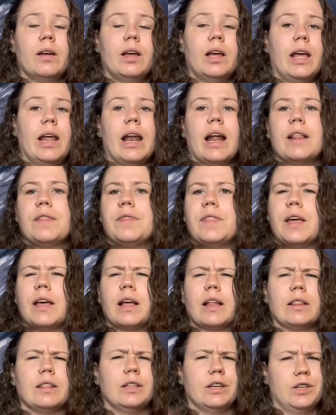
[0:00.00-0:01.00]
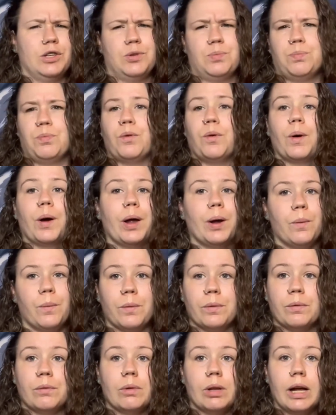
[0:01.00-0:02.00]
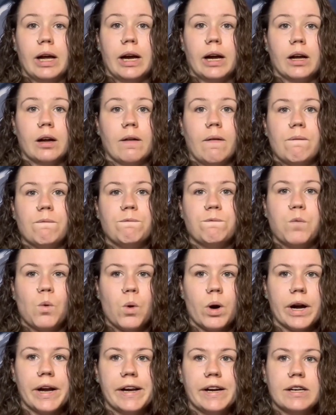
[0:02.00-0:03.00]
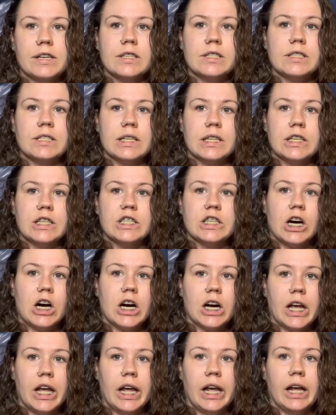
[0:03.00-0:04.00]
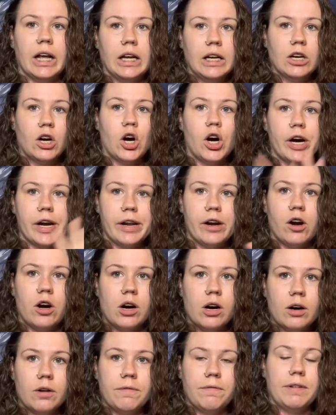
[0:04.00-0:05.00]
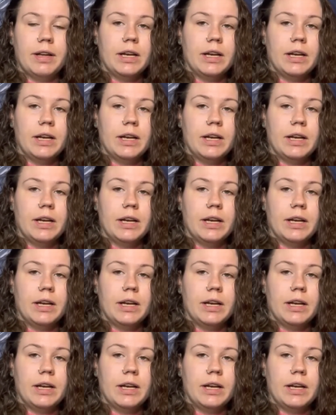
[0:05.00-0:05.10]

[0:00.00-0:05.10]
And I think at this point, we're like 4 years into talking on and off.